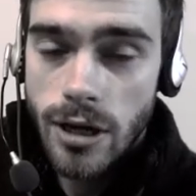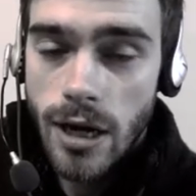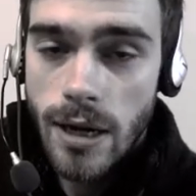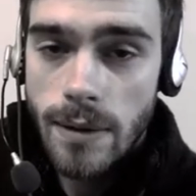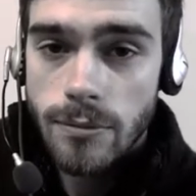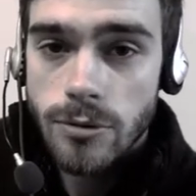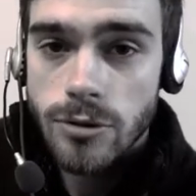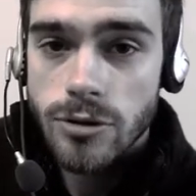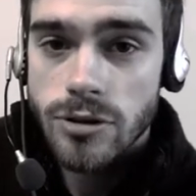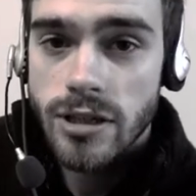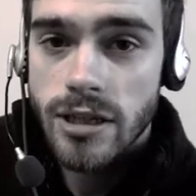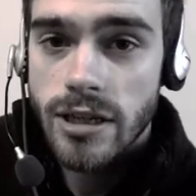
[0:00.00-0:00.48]
I'm
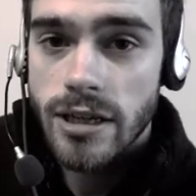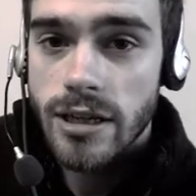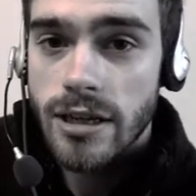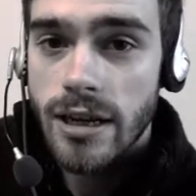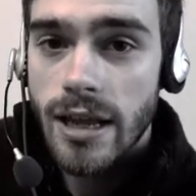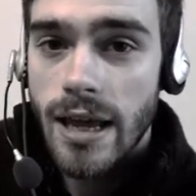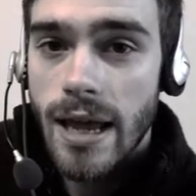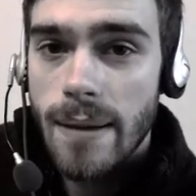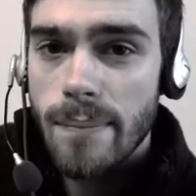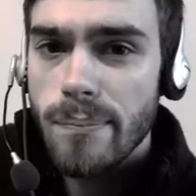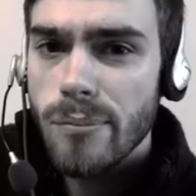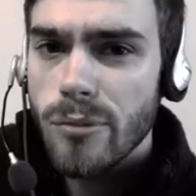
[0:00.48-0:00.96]
using
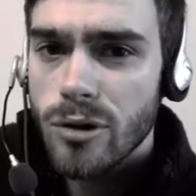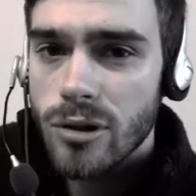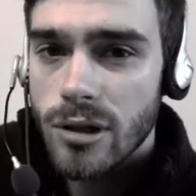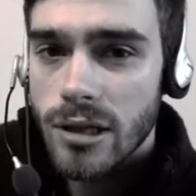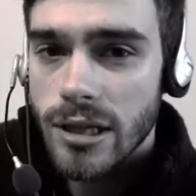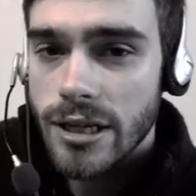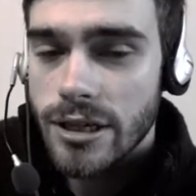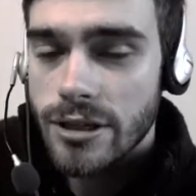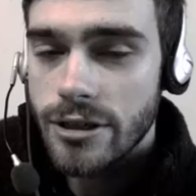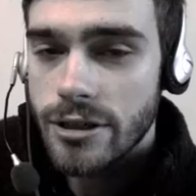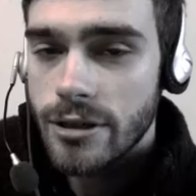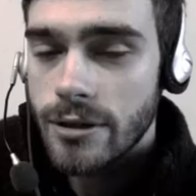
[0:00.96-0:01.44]
an
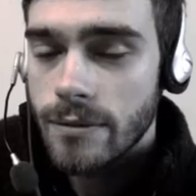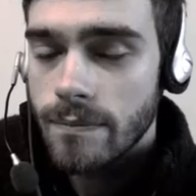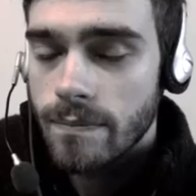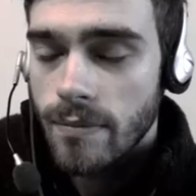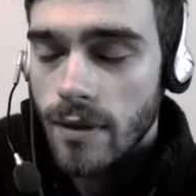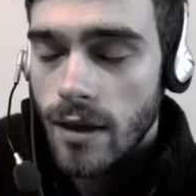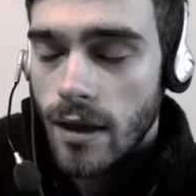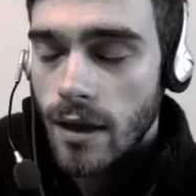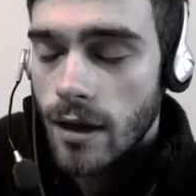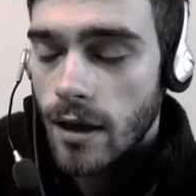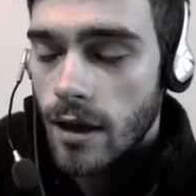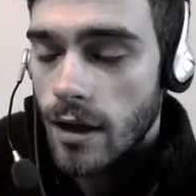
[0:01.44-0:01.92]
emulator
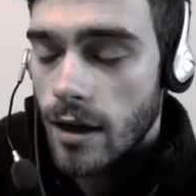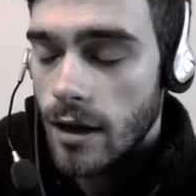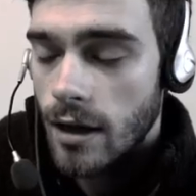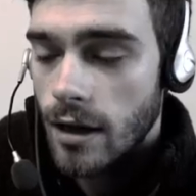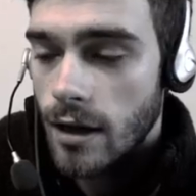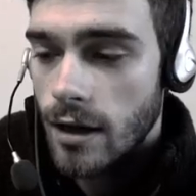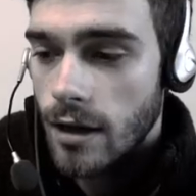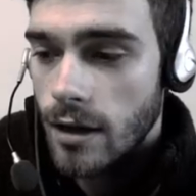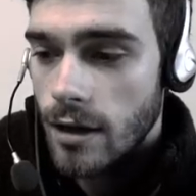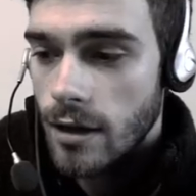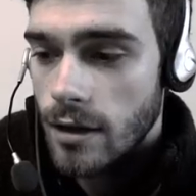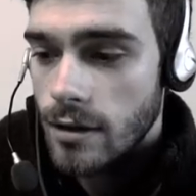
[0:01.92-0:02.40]

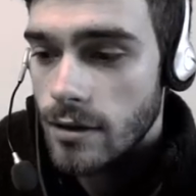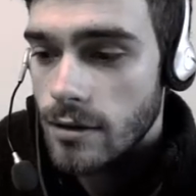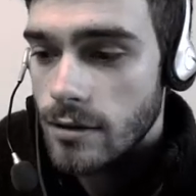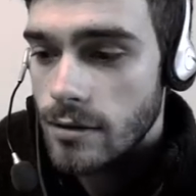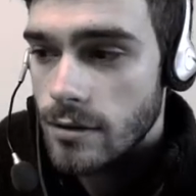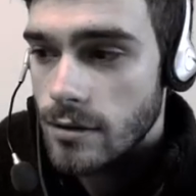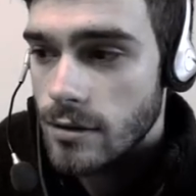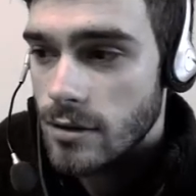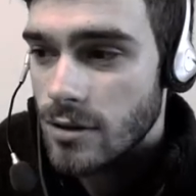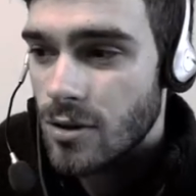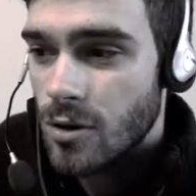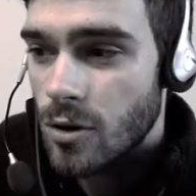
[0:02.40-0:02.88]

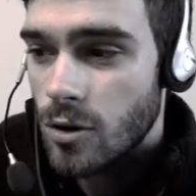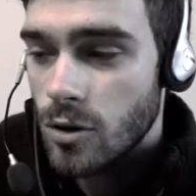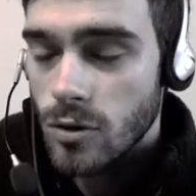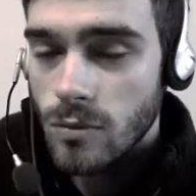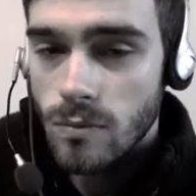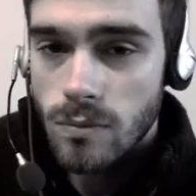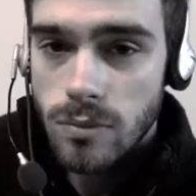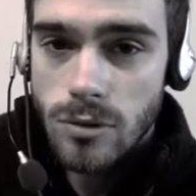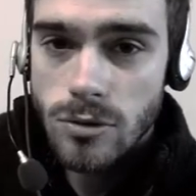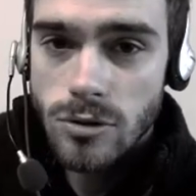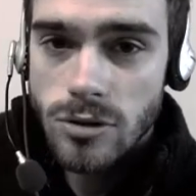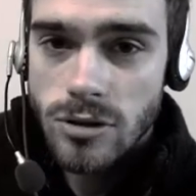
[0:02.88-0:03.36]

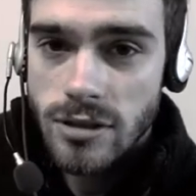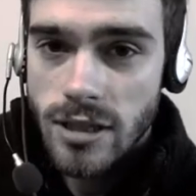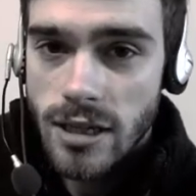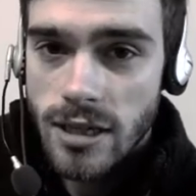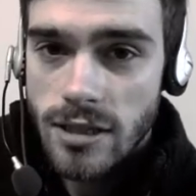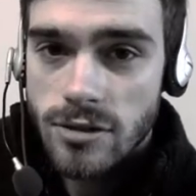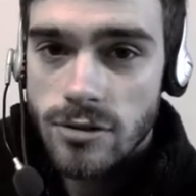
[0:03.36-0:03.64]
called BlueStack,